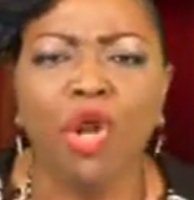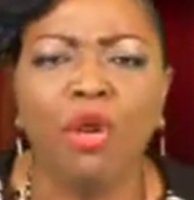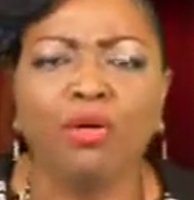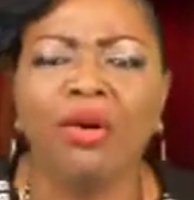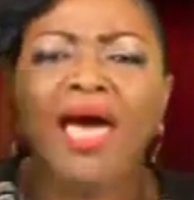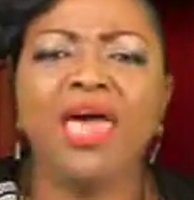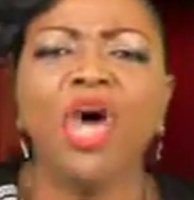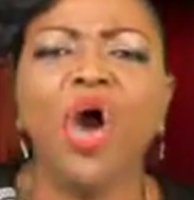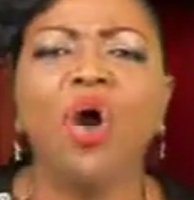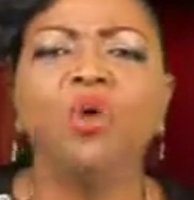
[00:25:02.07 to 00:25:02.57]
Look
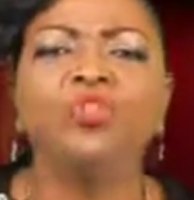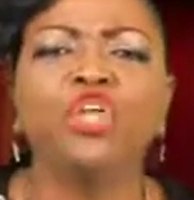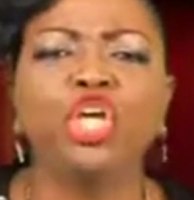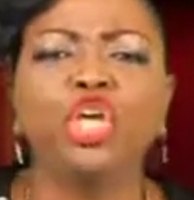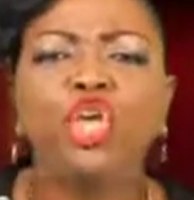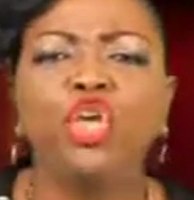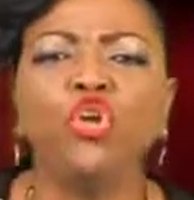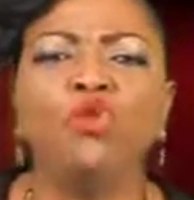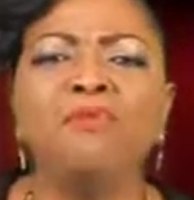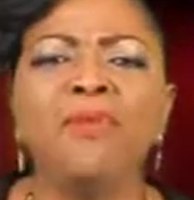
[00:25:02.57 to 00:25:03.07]
at how the
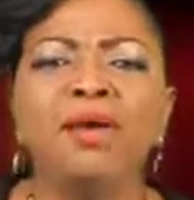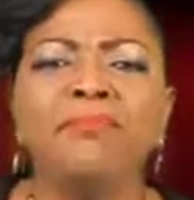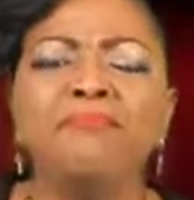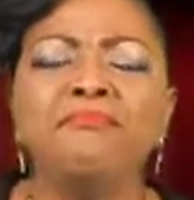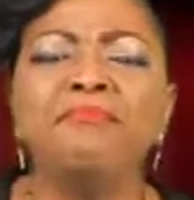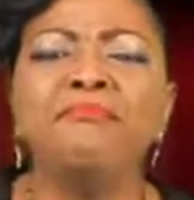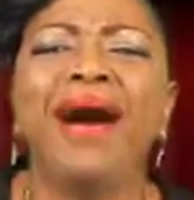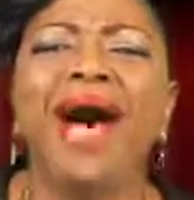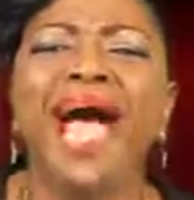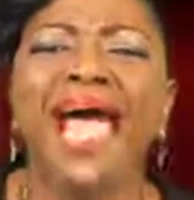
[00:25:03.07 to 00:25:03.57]

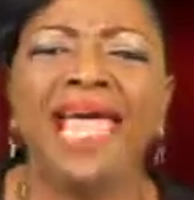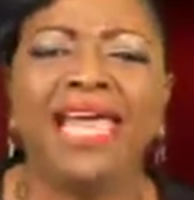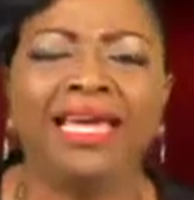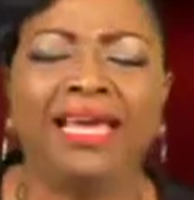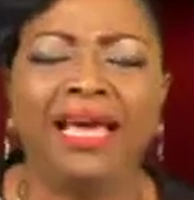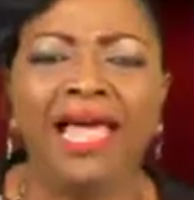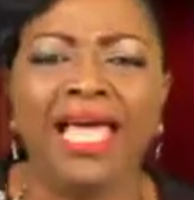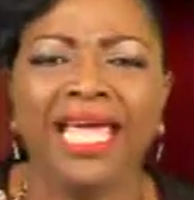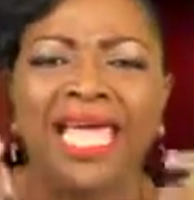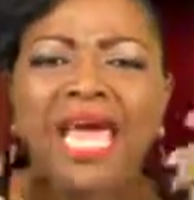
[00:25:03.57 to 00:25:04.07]
human
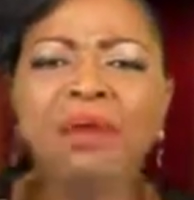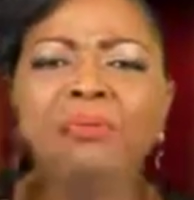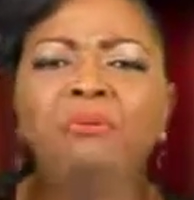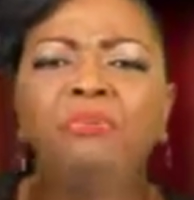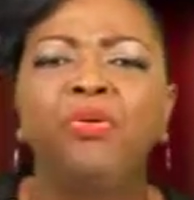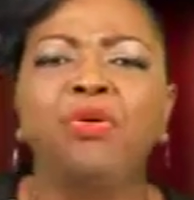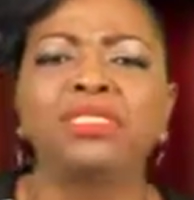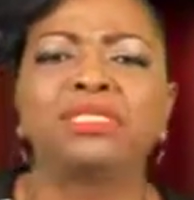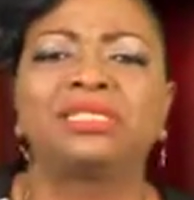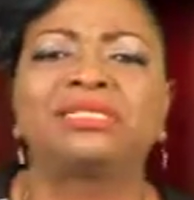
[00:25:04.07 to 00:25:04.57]
mind can
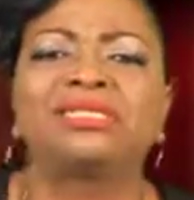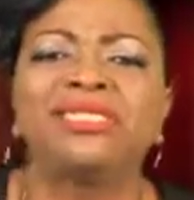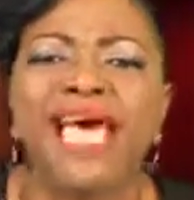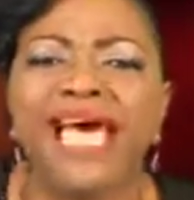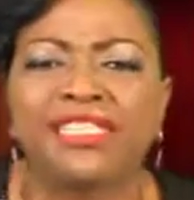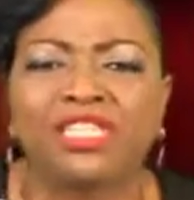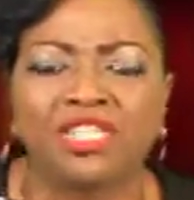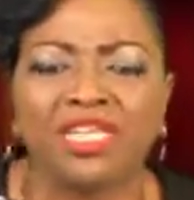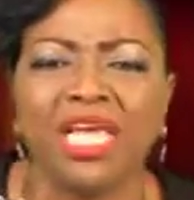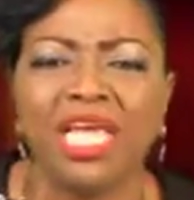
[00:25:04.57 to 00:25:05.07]

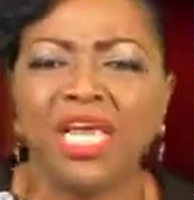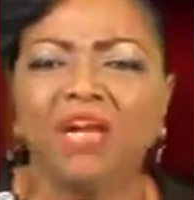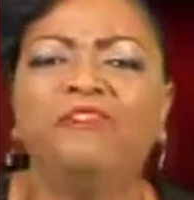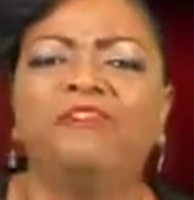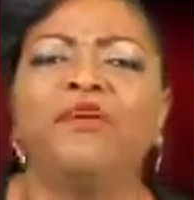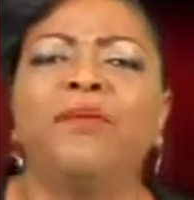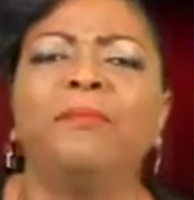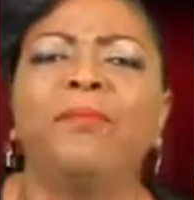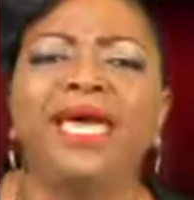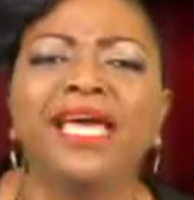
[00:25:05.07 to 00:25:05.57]
process
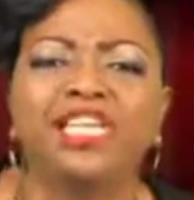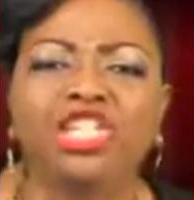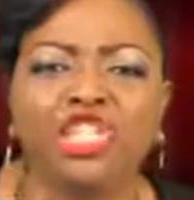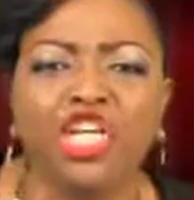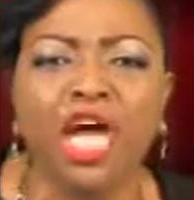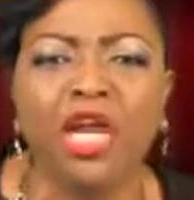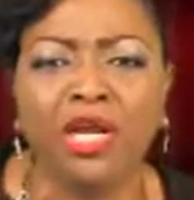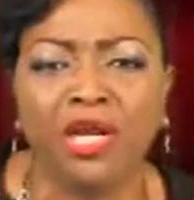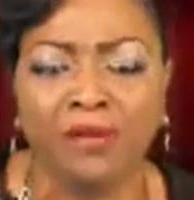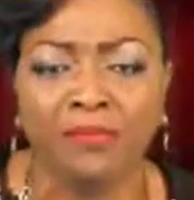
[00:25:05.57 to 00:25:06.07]

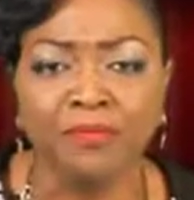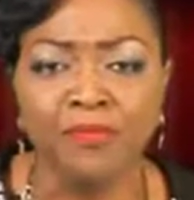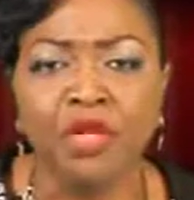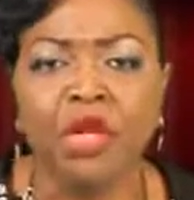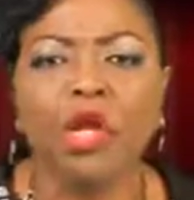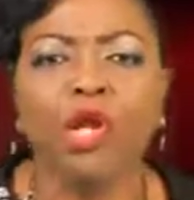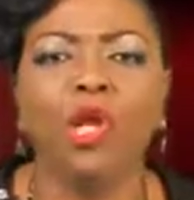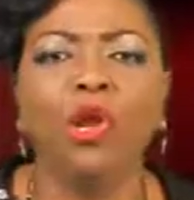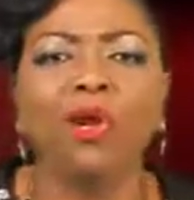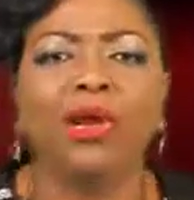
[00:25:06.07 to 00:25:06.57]
information.
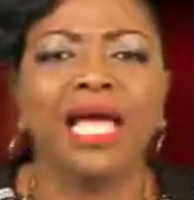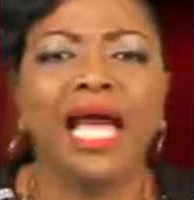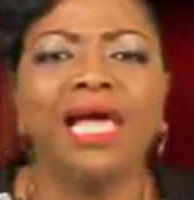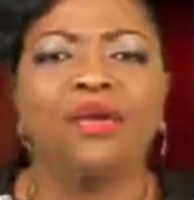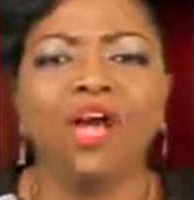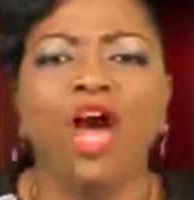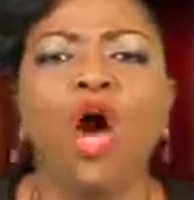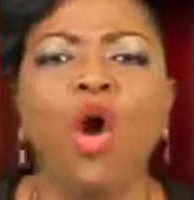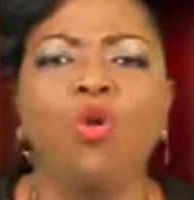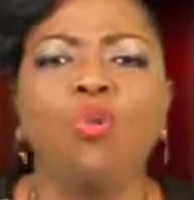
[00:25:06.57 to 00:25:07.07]
Look
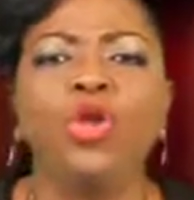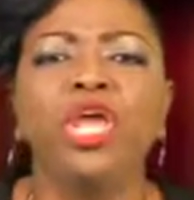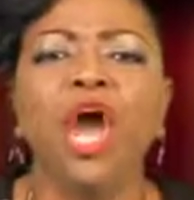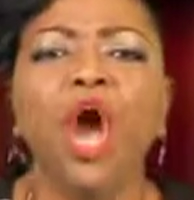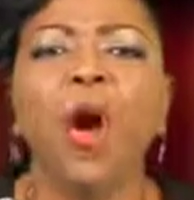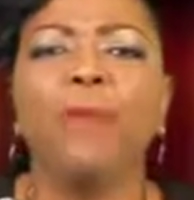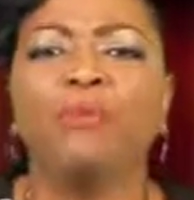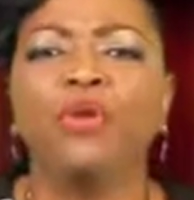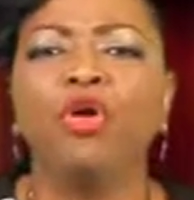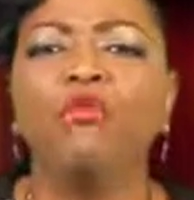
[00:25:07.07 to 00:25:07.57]
at how we
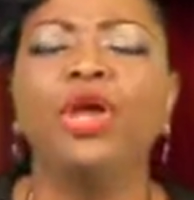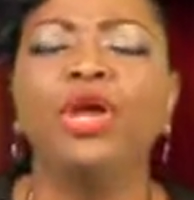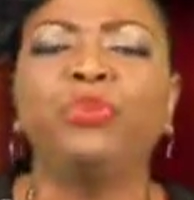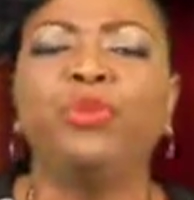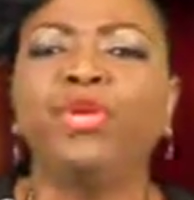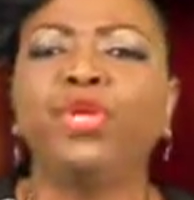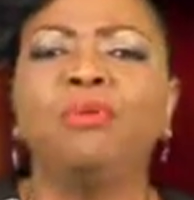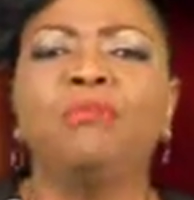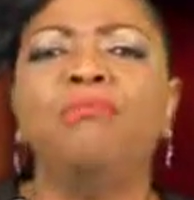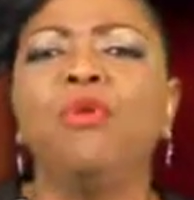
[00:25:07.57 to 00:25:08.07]
operate
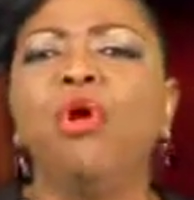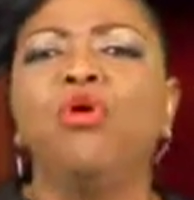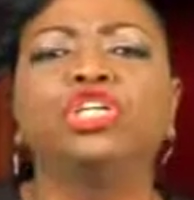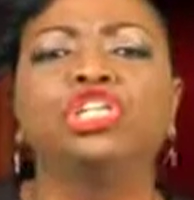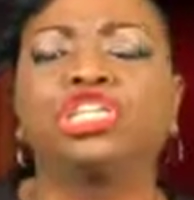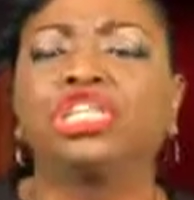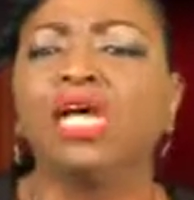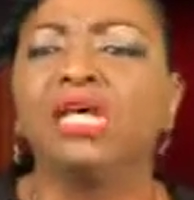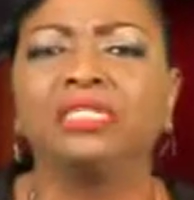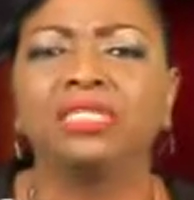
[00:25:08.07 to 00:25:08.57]
with
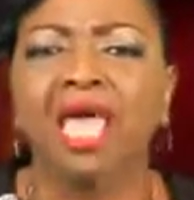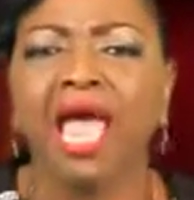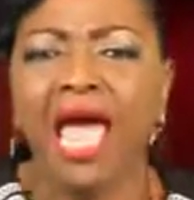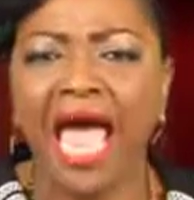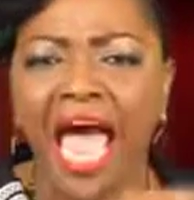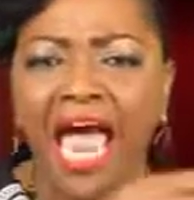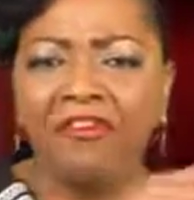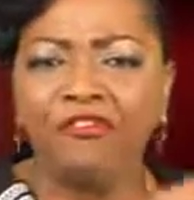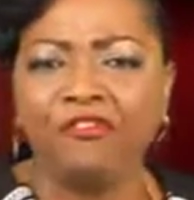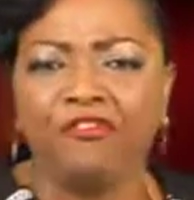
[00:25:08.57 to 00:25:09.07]
emotions
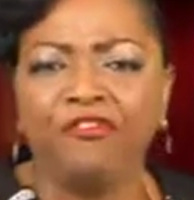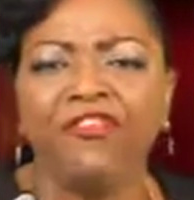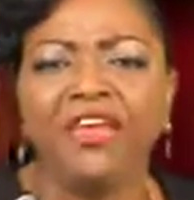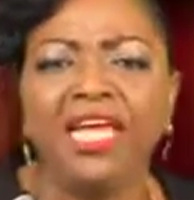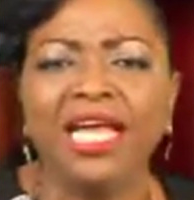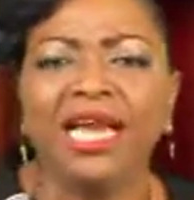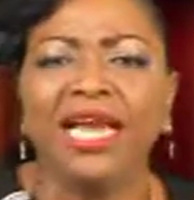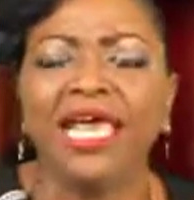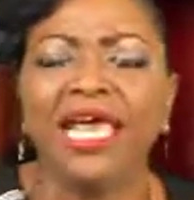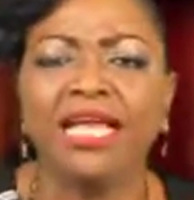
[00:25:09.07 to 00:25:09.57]
and
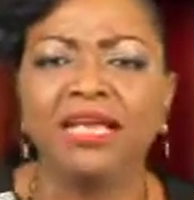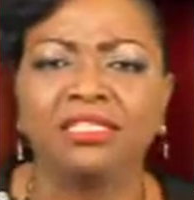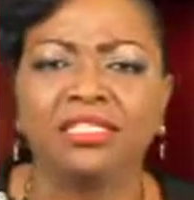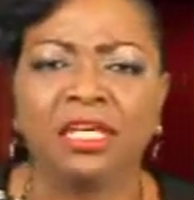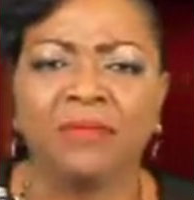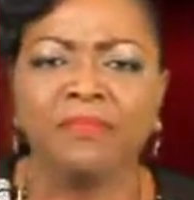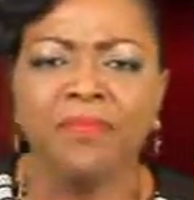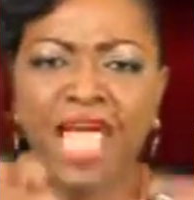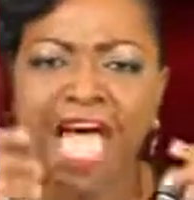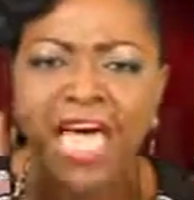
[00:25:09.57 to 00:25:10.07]
feelings.
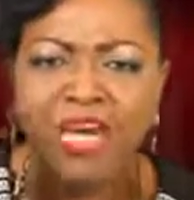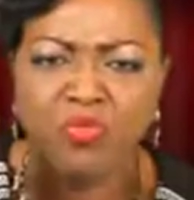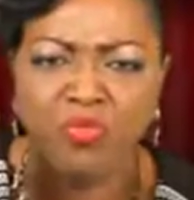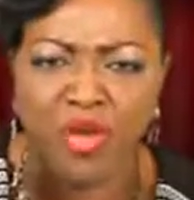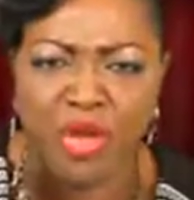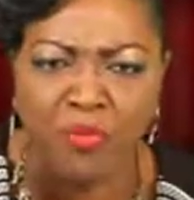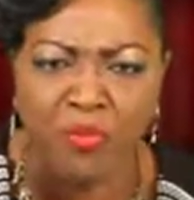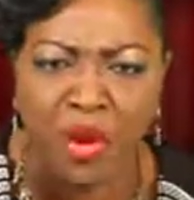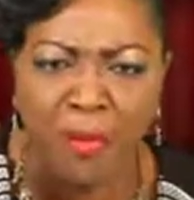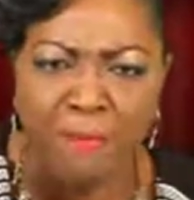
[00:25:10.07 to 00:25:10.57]
And
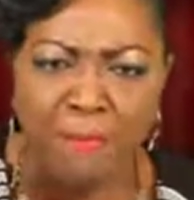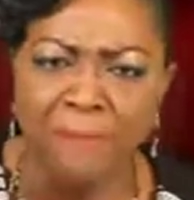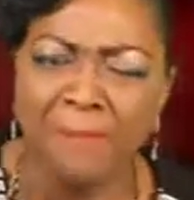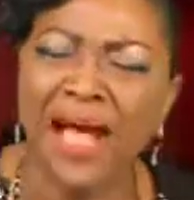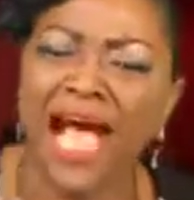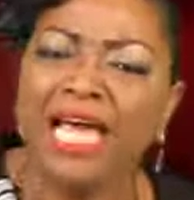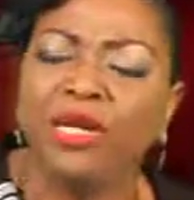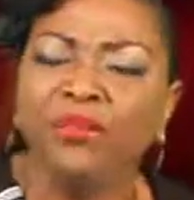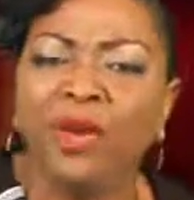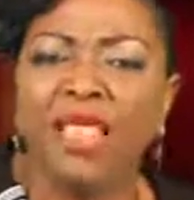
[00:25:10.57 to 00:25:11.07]
we, we
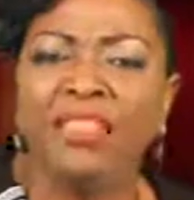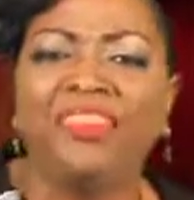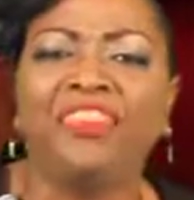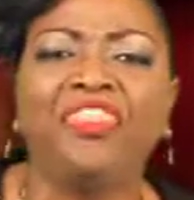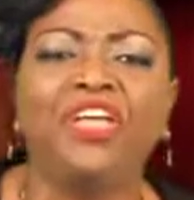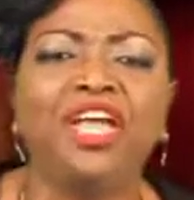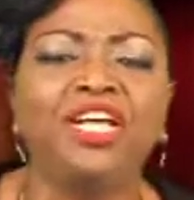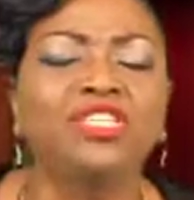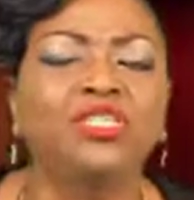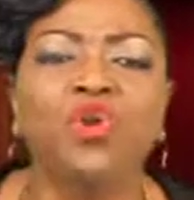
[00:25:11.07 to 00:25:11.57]
mad when
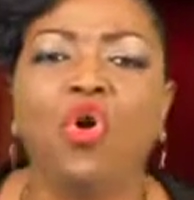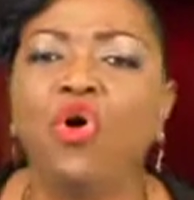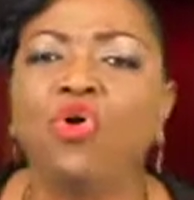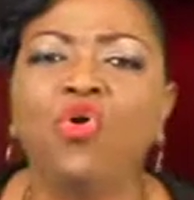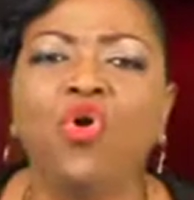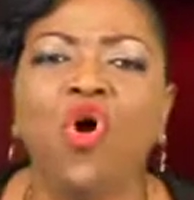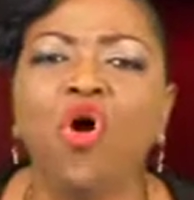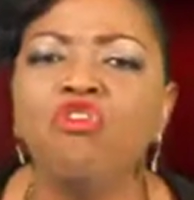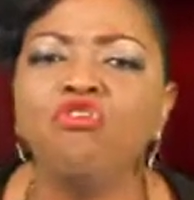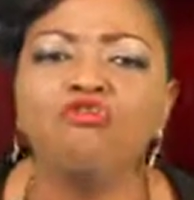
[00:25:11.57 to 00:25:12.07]
things
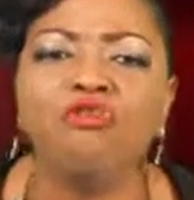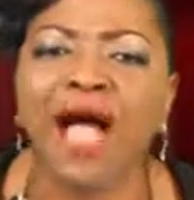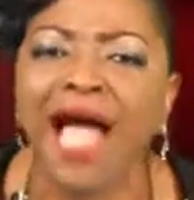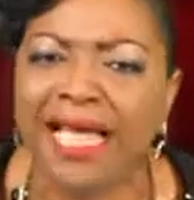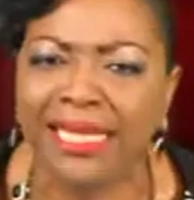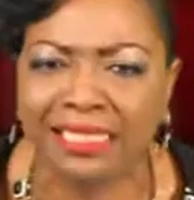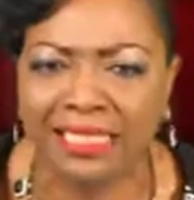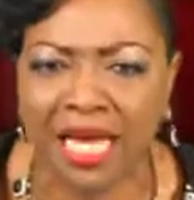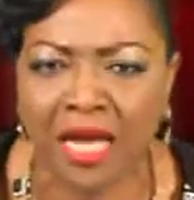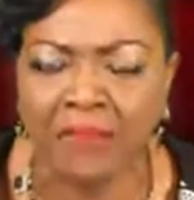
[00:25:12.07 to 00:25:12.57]
don't go
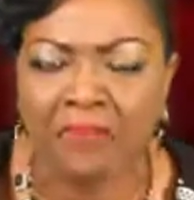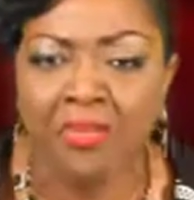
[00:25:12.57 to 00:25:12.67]
right.